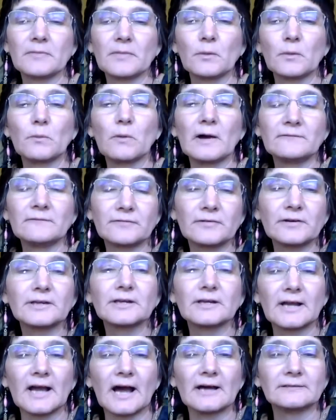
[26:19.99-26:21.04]
The one for
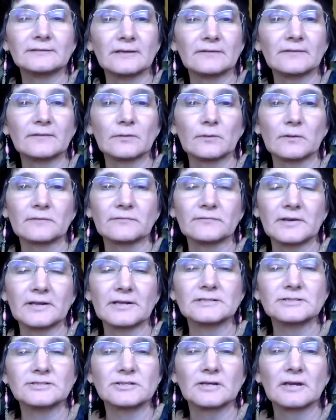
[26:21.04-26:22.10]
Uganda, the
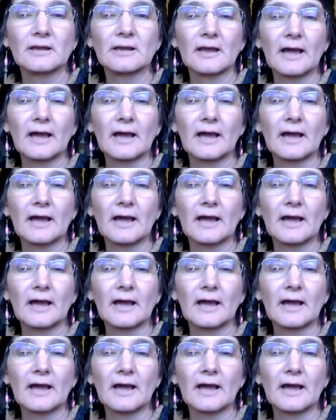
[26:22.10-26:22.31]
orphanage,